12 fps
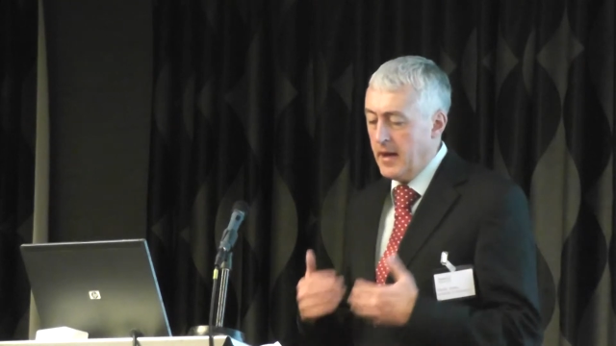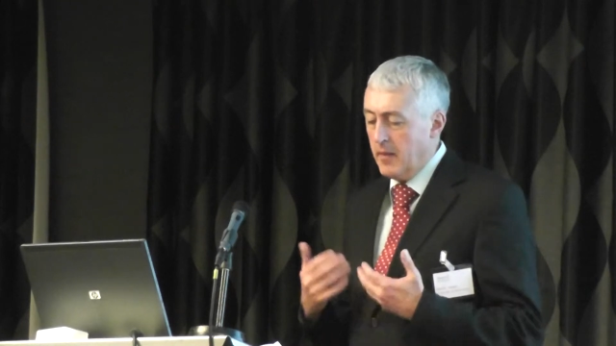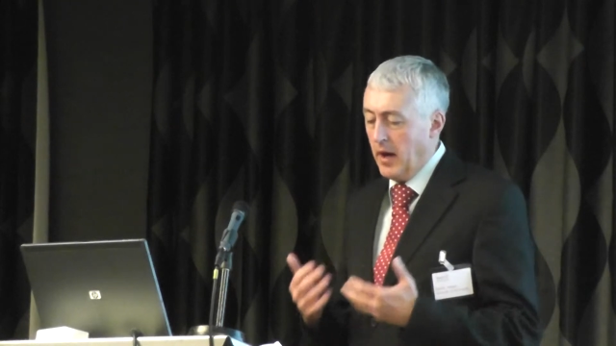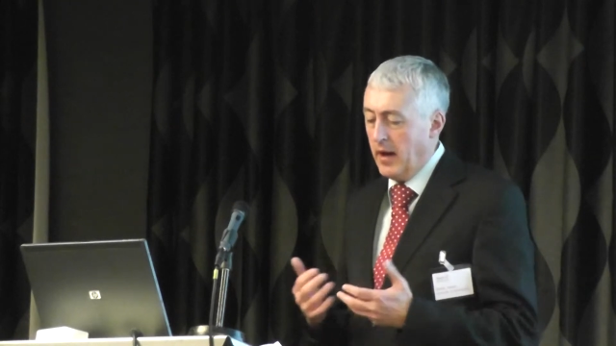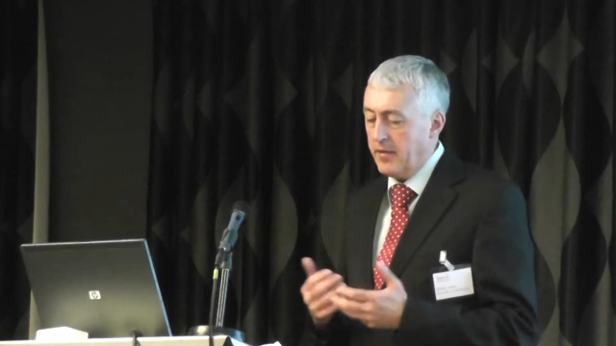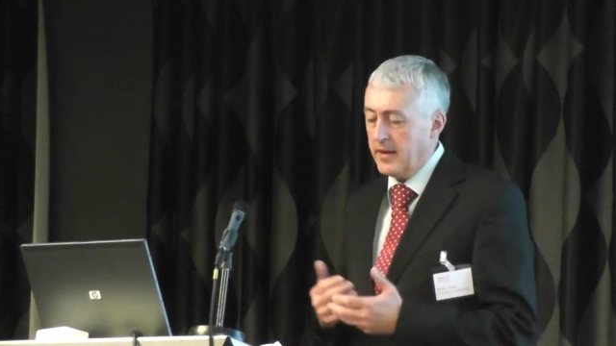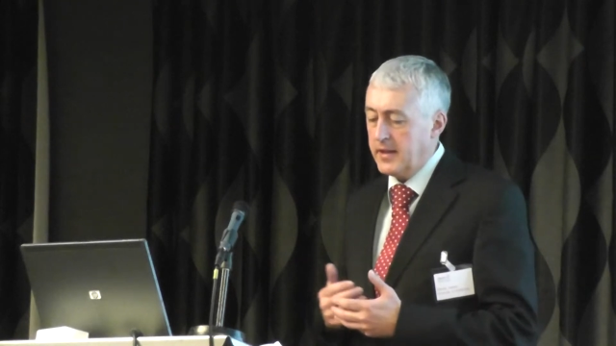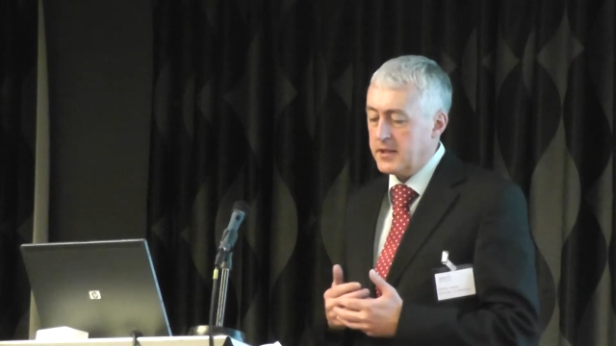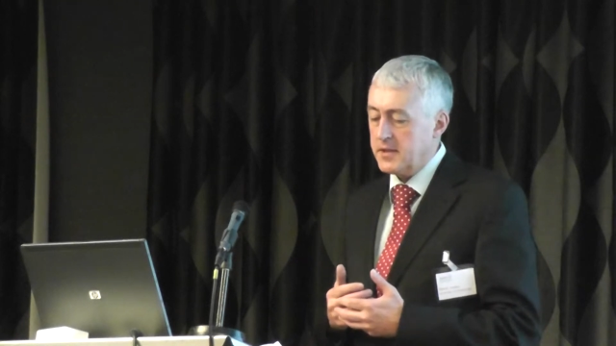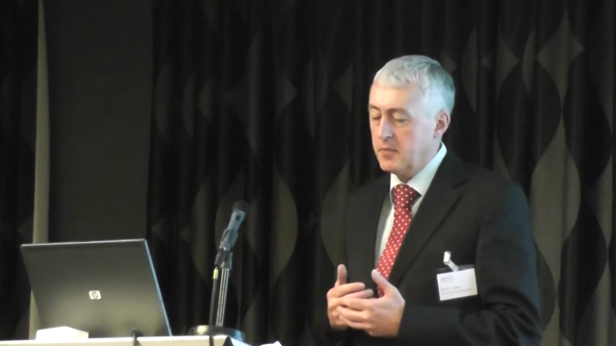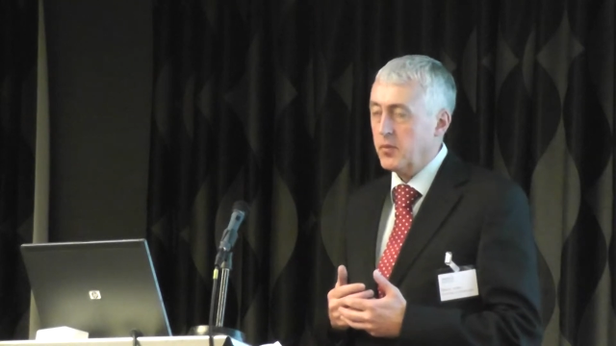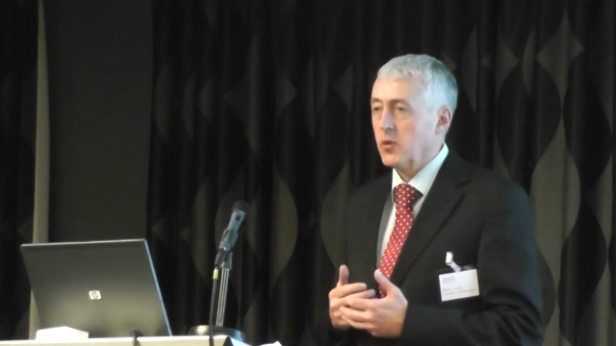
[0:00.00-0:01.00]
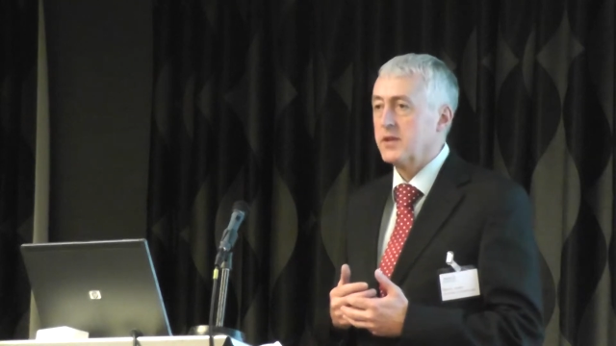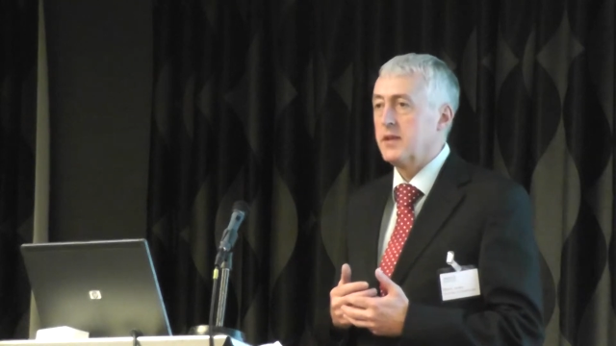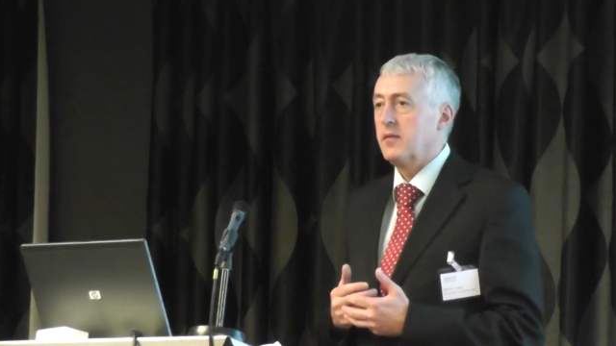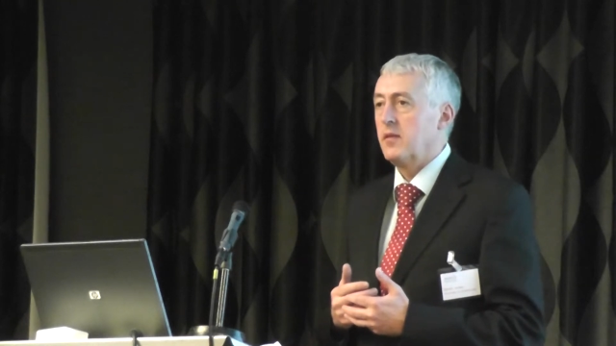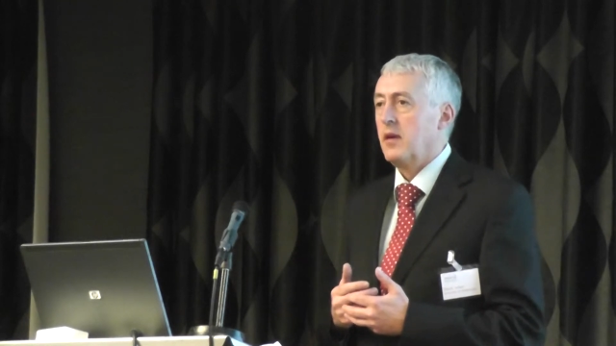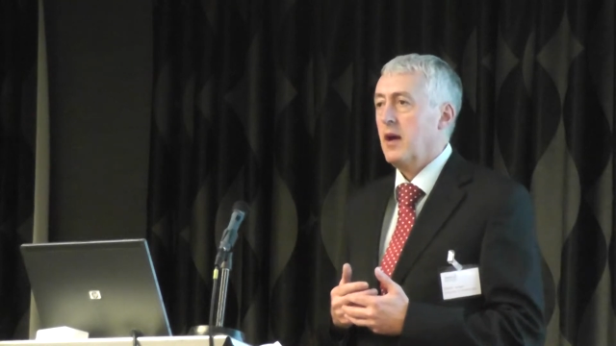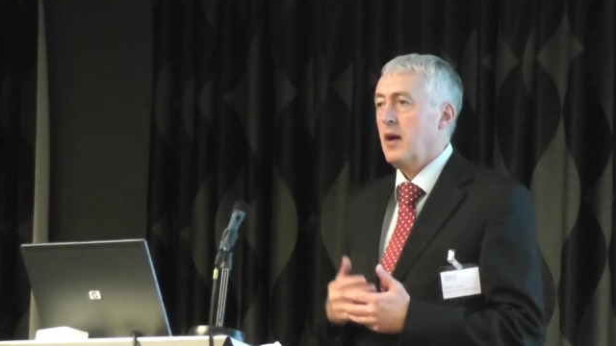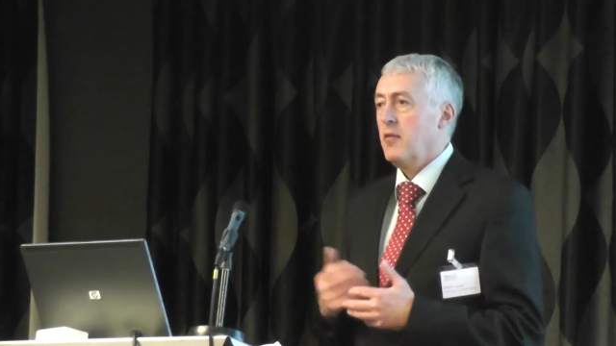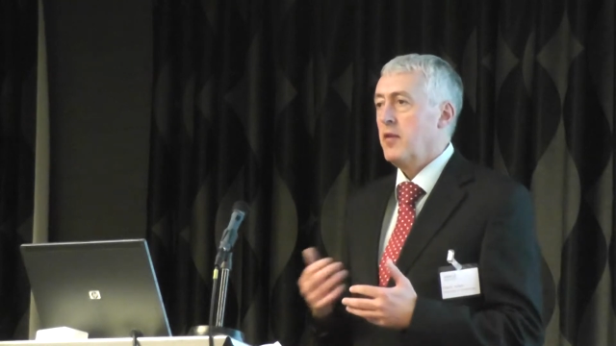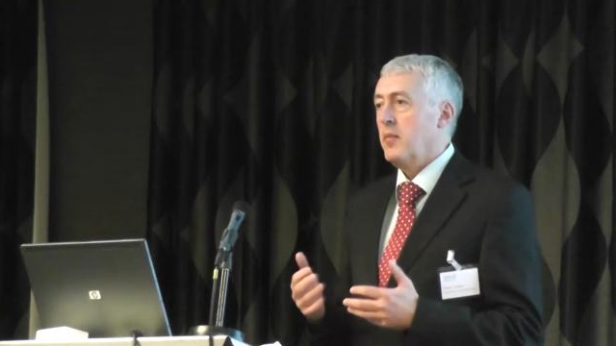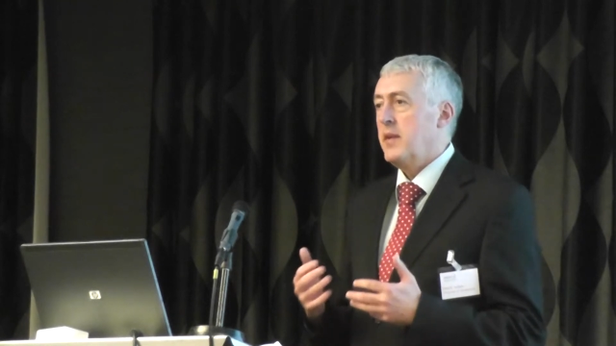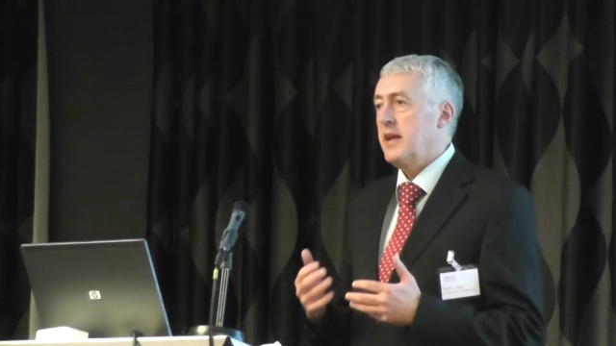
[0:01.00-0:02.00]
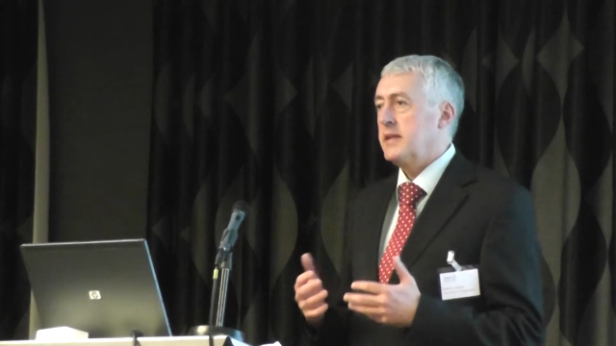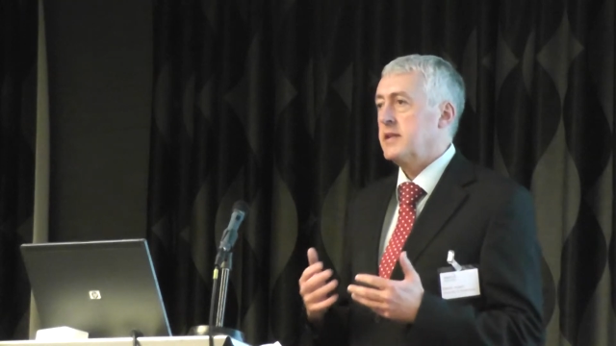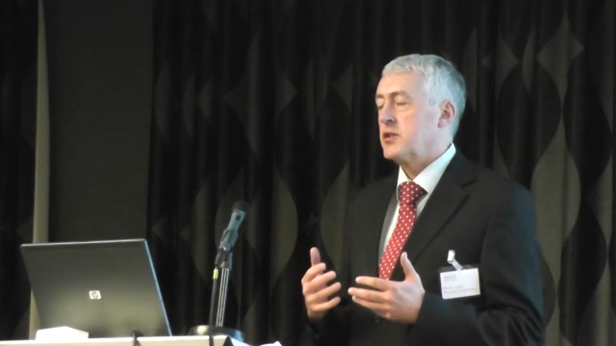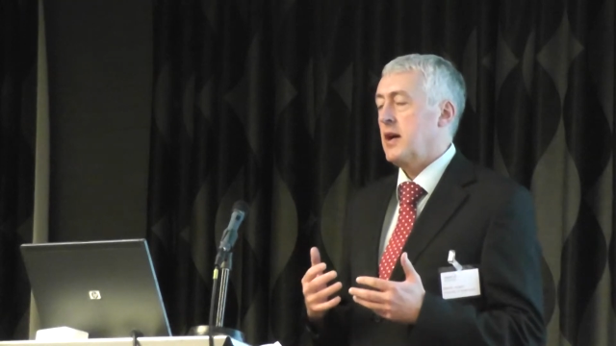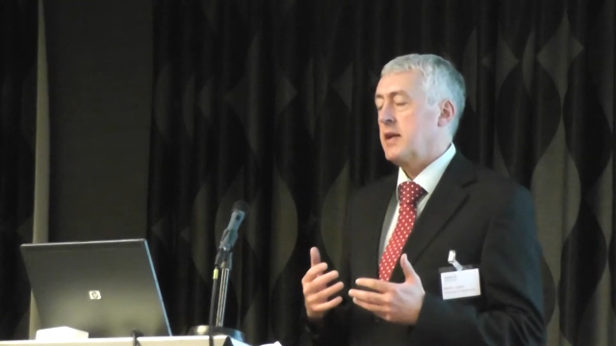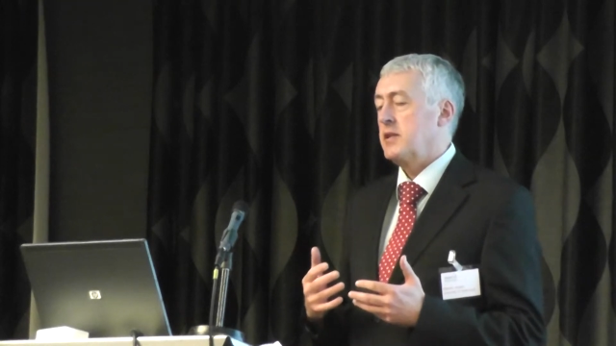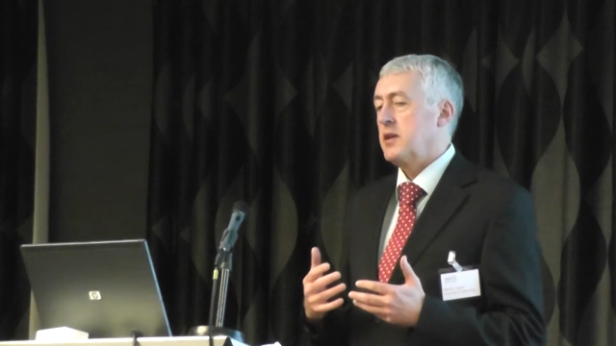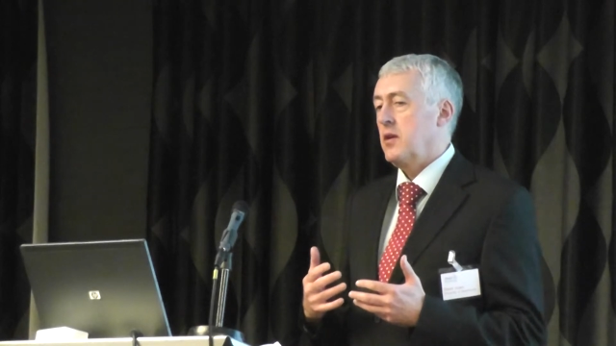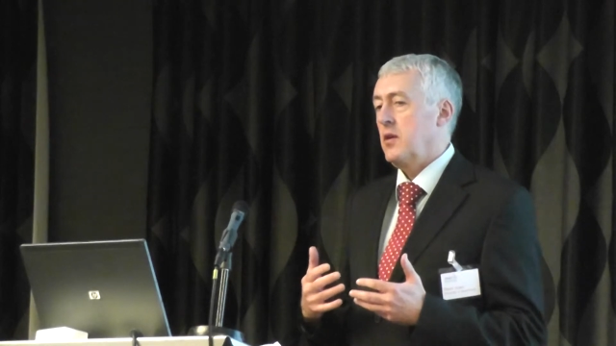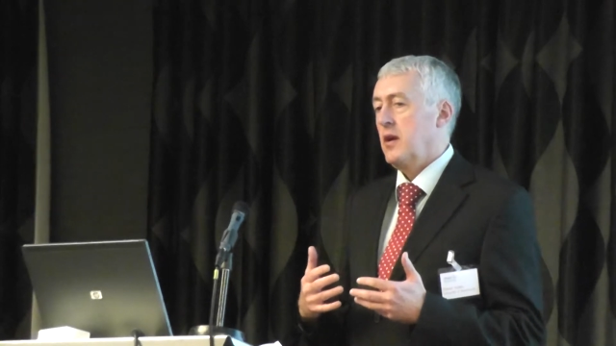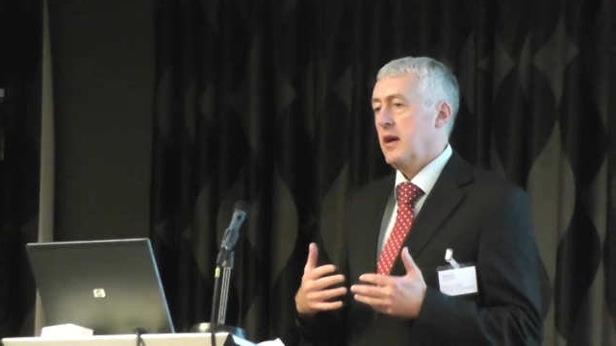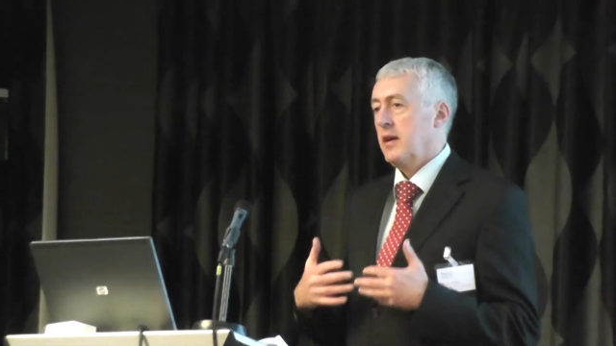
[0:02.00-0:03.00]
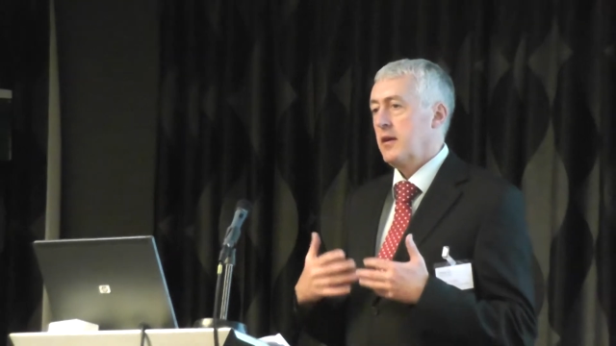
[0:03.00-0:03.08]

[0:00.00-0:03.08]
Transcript: But I think it's important for me to try to